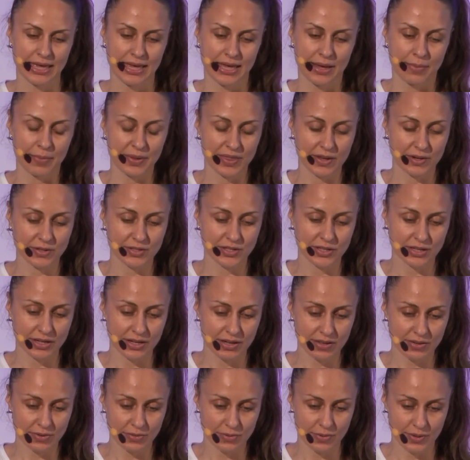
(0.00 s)
But there's
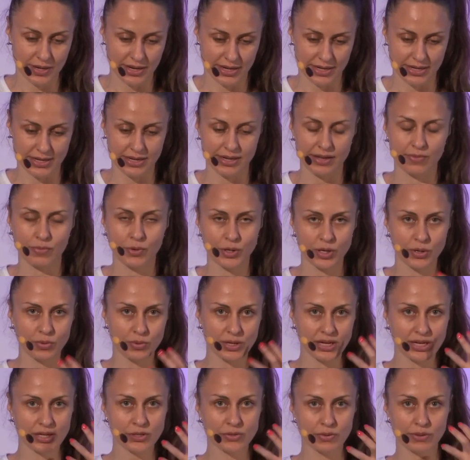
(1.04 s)
another one when you
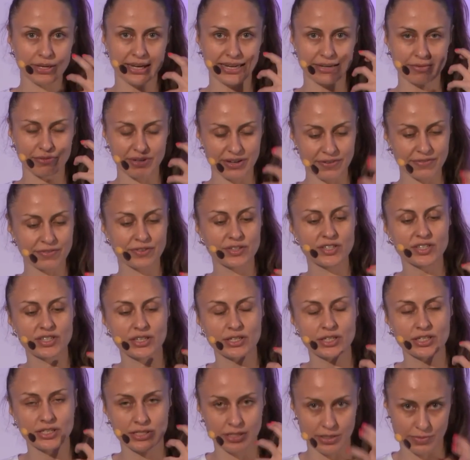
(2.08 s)
need to like reference the
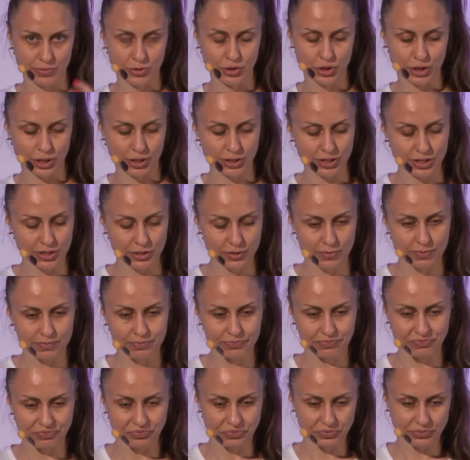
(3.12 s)
subcharts,
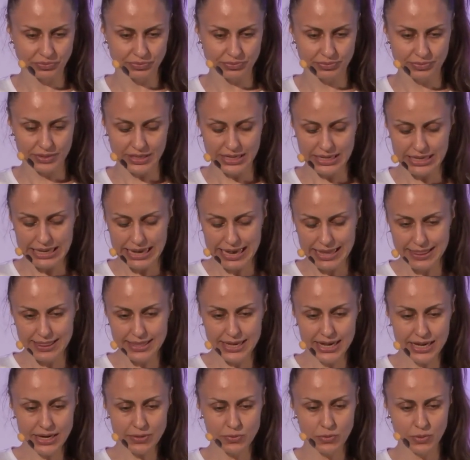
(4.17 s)
and
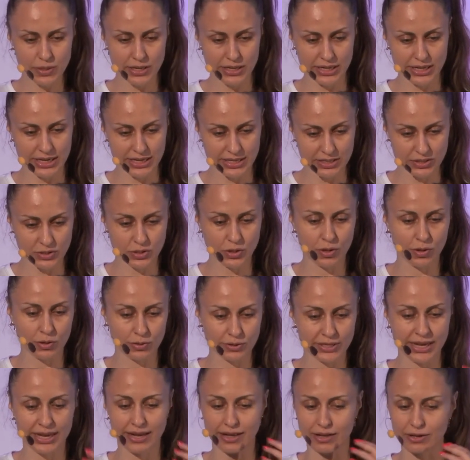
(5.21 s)
that one is called
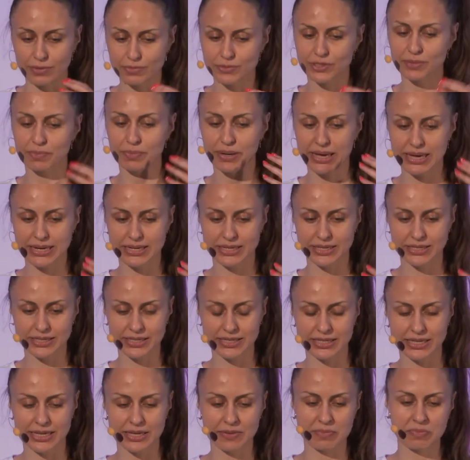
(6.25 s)
Helm
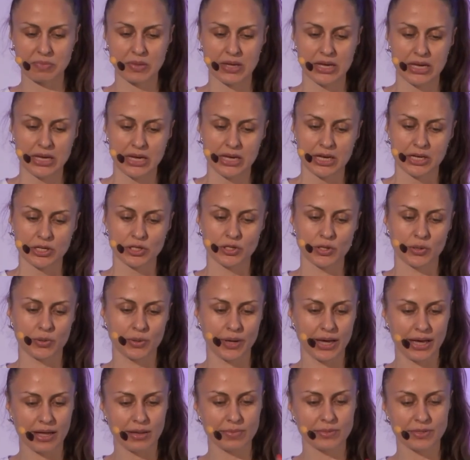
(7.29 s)
dependency. So
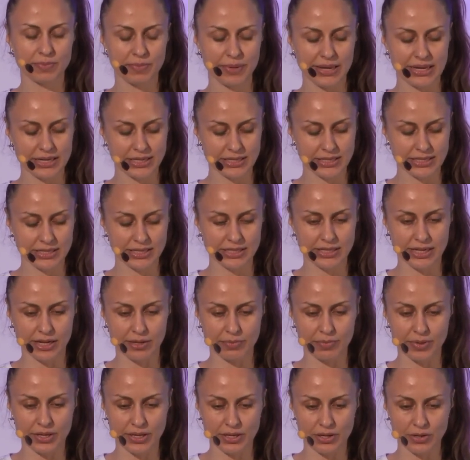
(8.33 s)
Helm dependency is
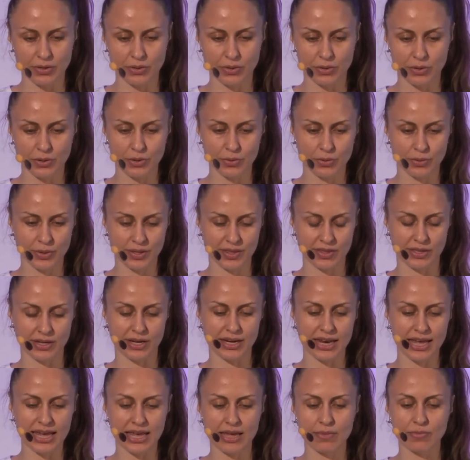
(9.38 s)
helping you with the
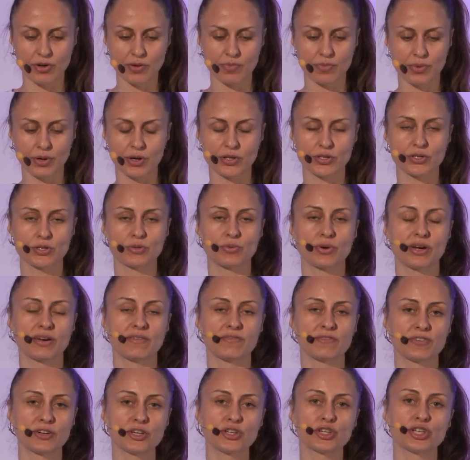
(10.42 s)
name, repository, and
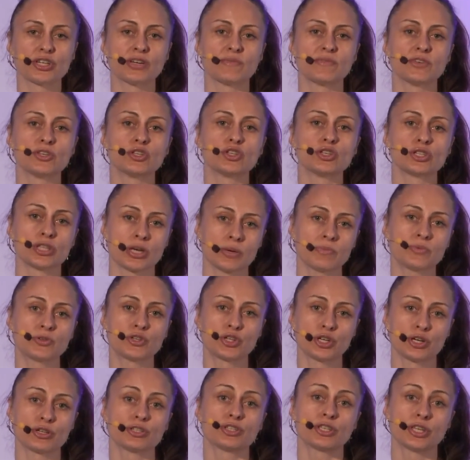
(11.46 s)
version of the
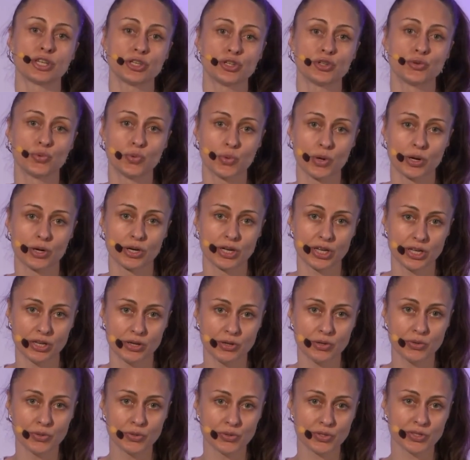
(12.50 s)
subcharts that you want to
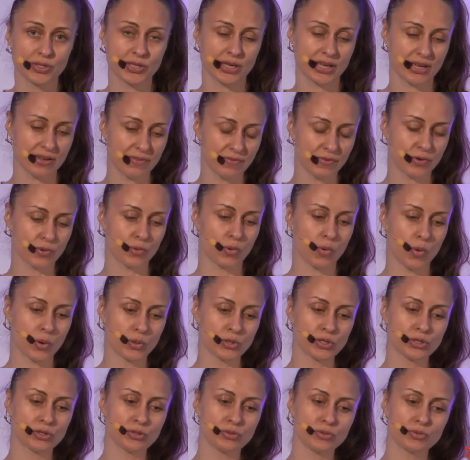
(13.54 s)
use if you
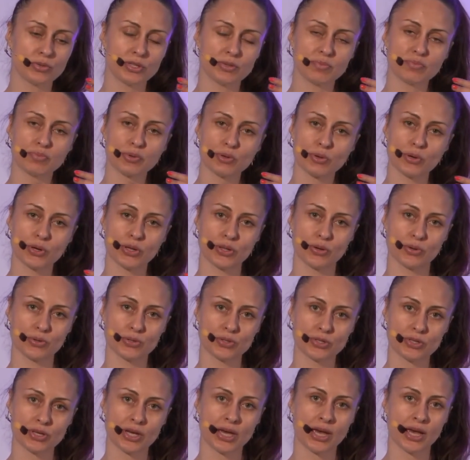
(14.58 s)
want to deploy
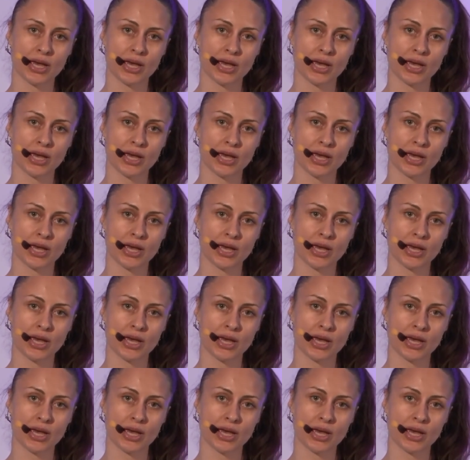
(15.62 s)
those